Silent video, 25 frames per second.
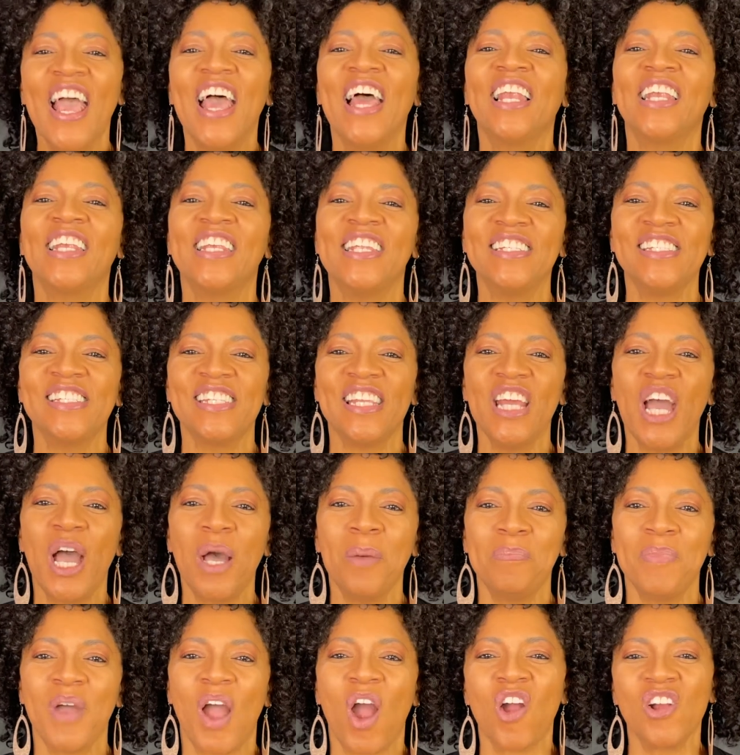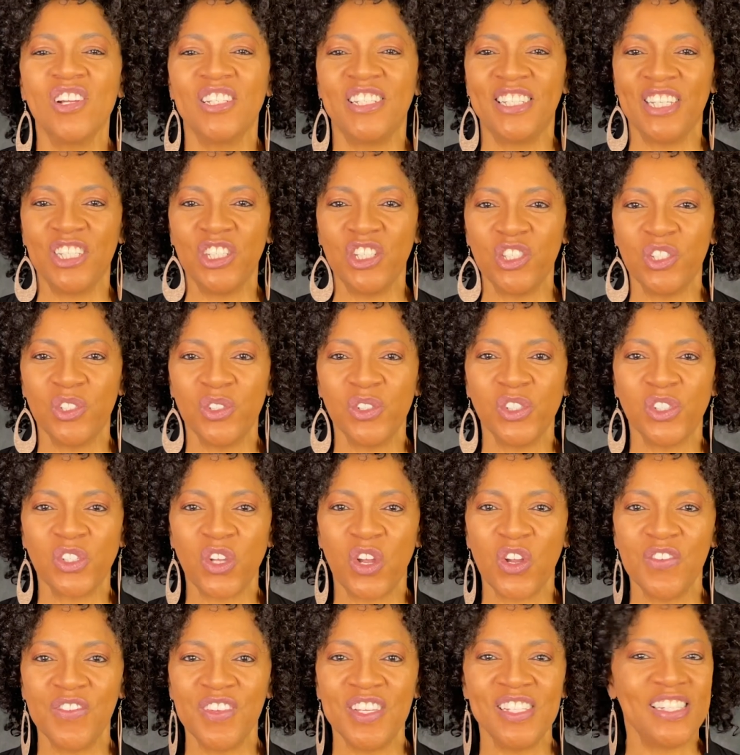Listen up, our digital
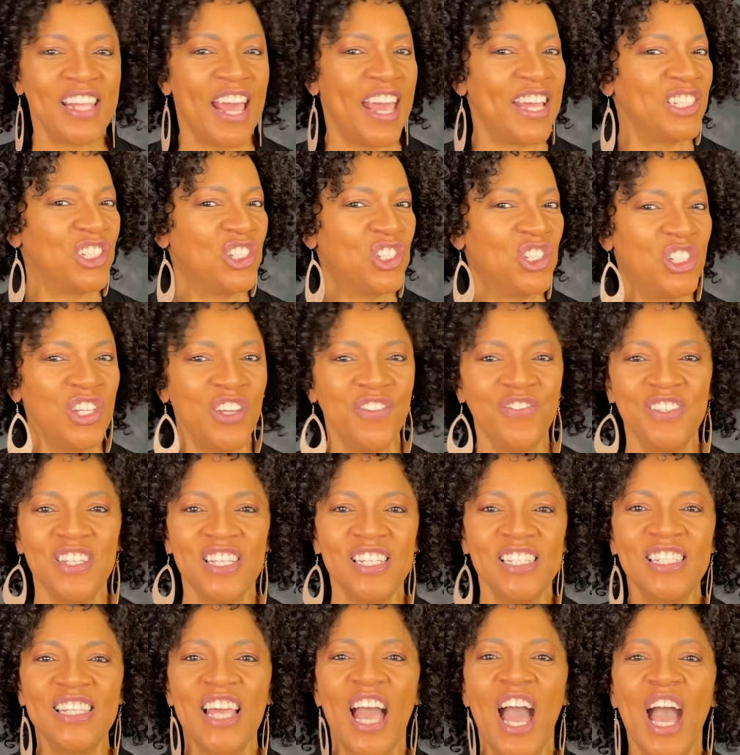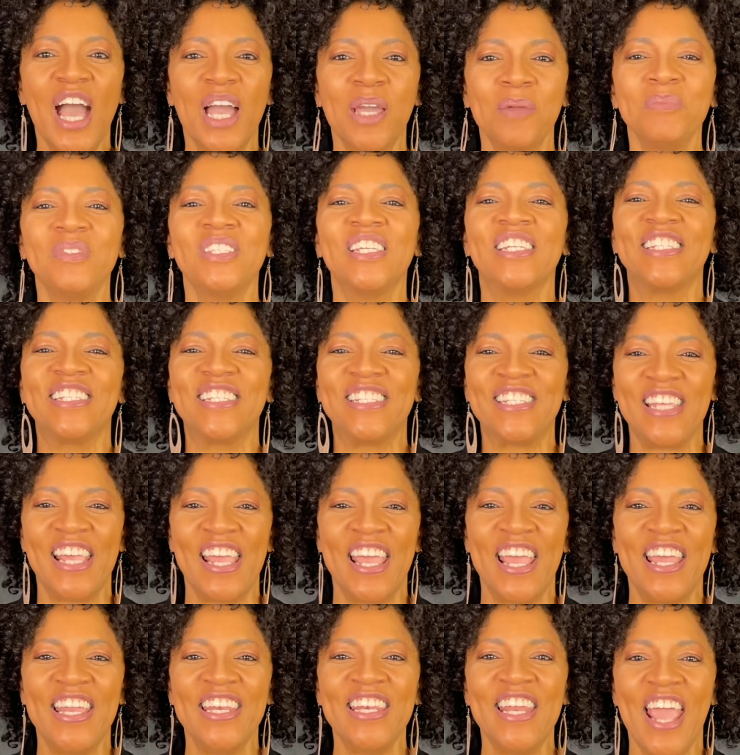service has shifted time to 10